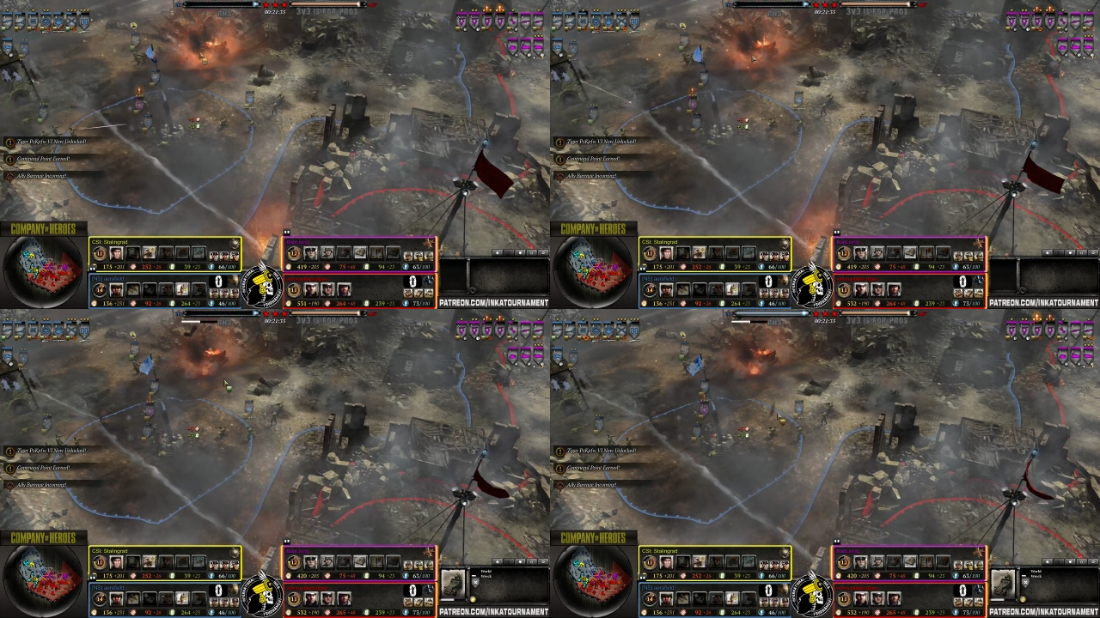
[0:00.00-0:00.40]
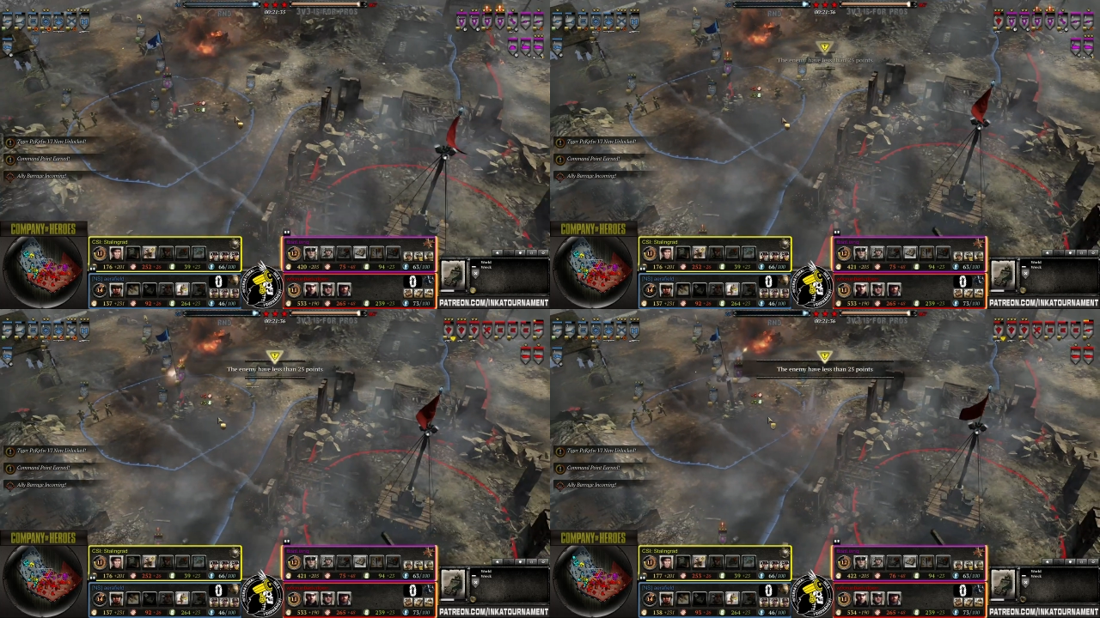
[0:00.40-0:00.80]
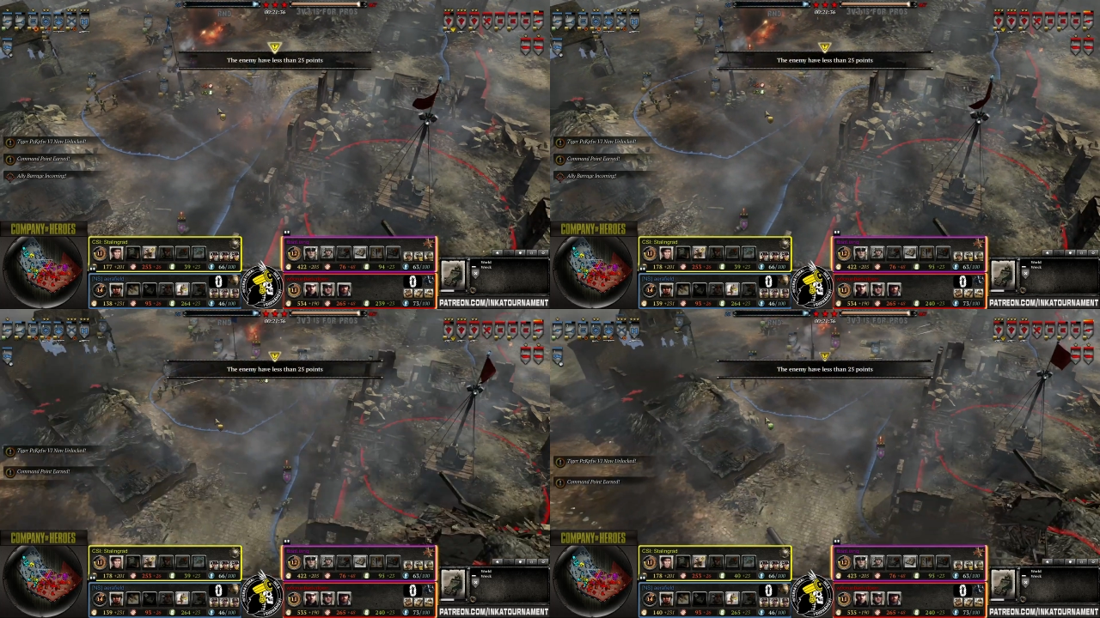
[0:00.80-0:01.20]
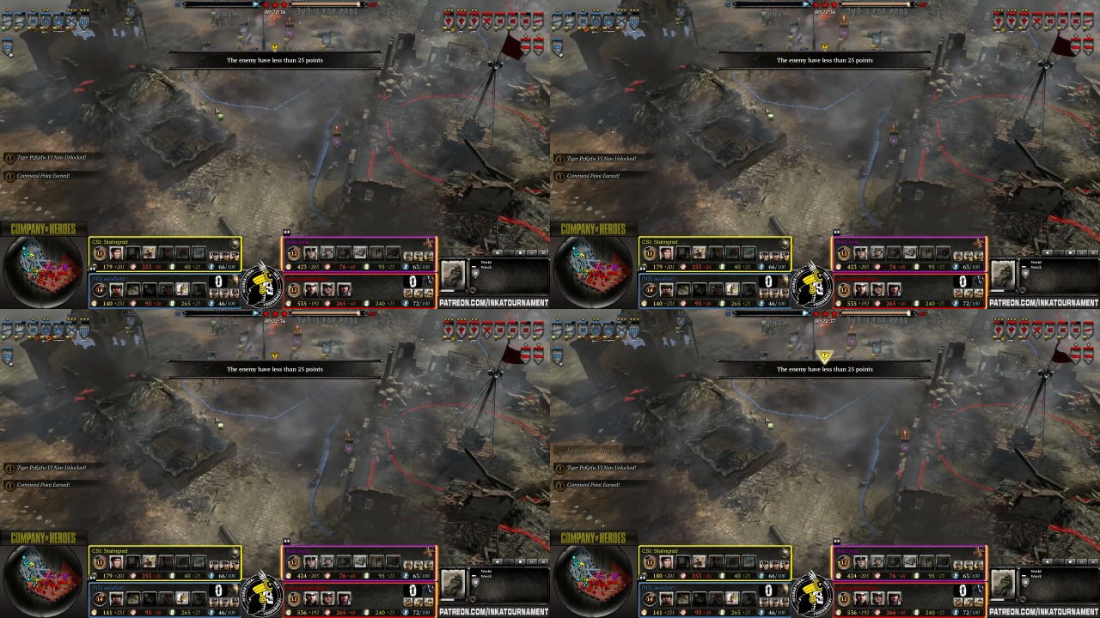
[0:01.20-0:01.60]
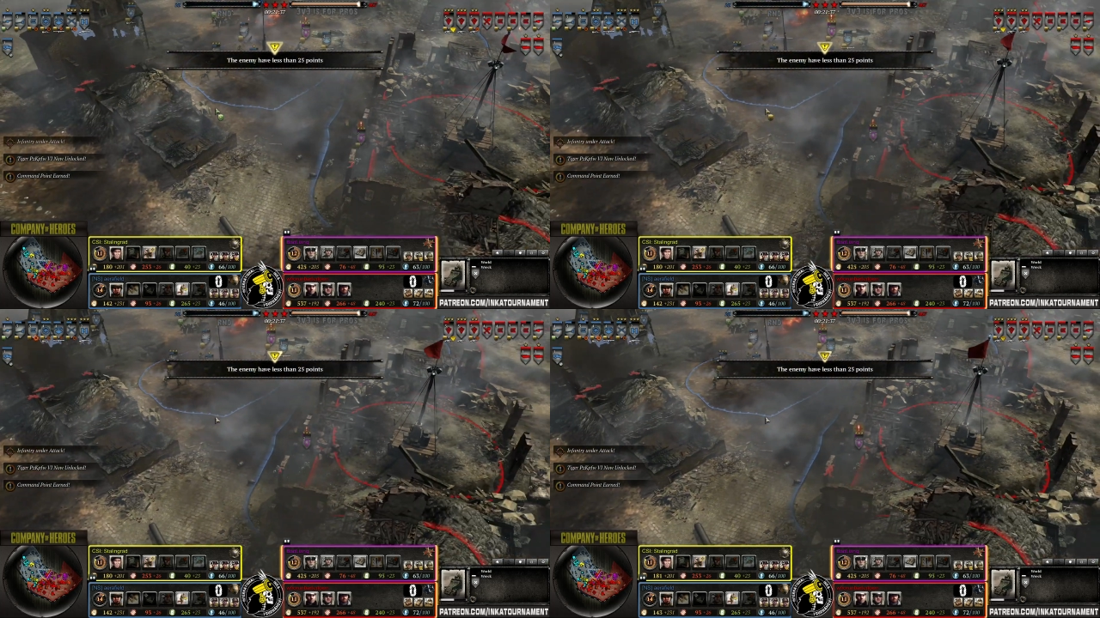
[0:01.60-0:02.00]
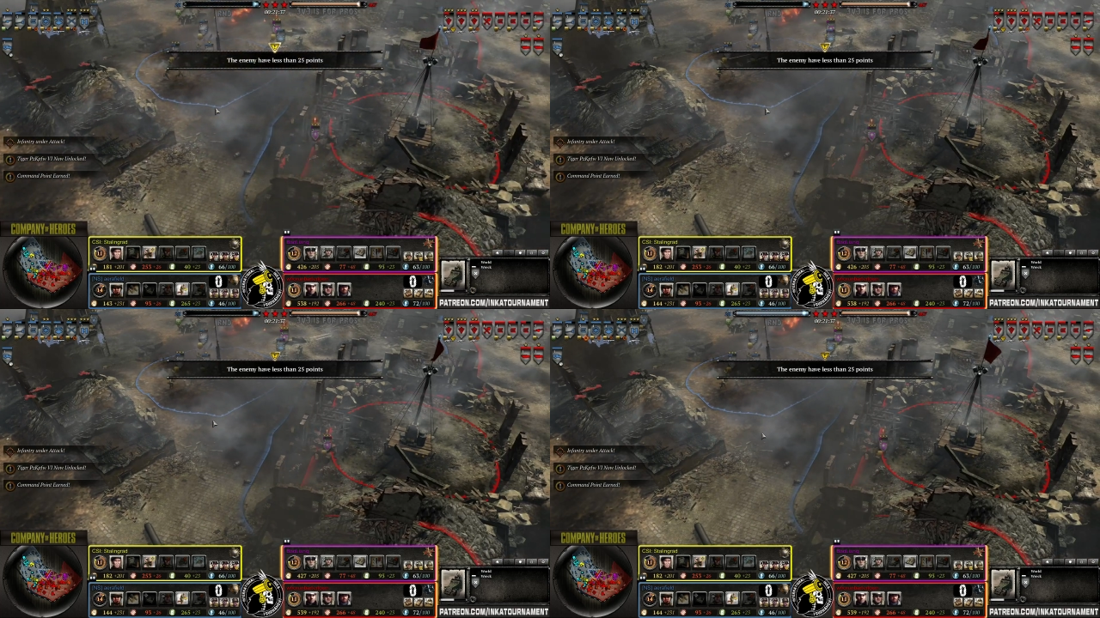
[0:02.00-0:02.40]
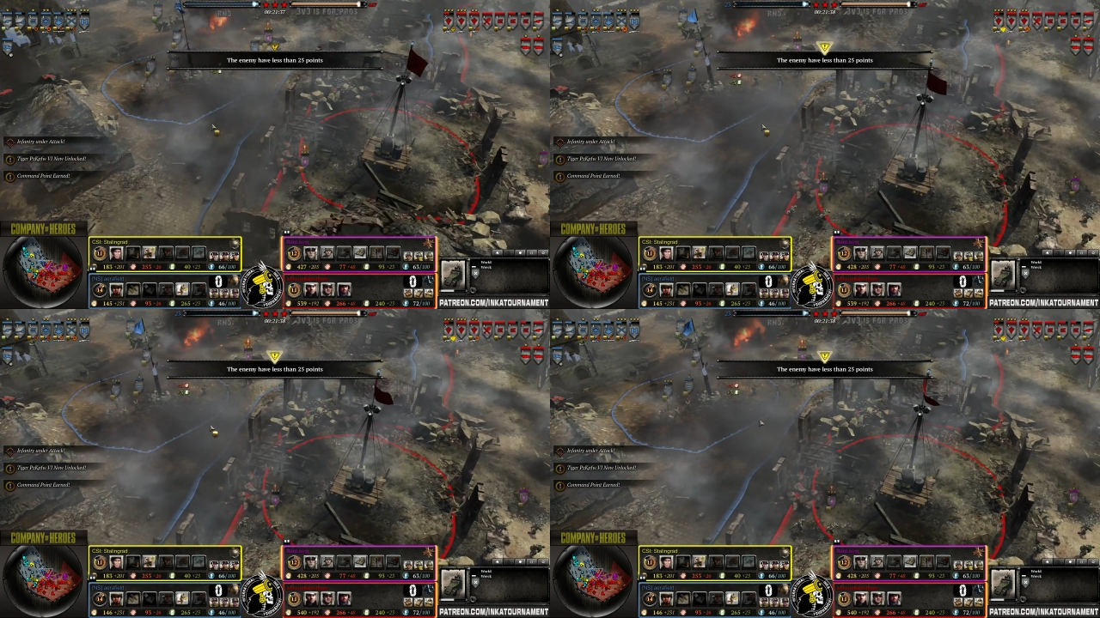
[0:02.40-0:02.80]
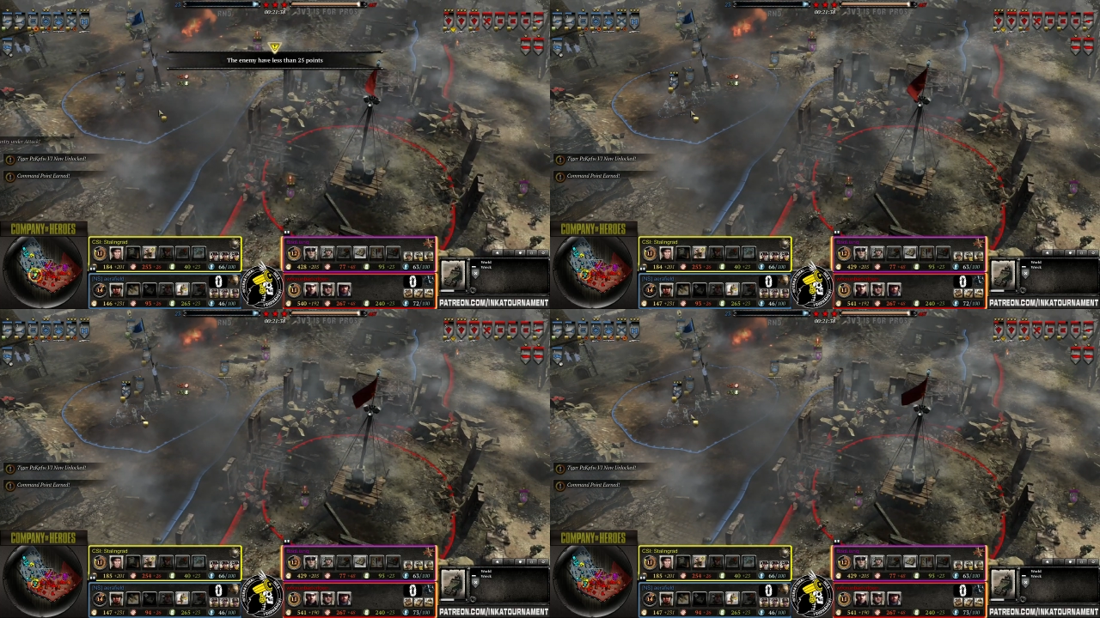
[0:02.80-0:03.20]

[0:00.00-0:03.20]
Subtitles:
Nobody's mouth can be seen.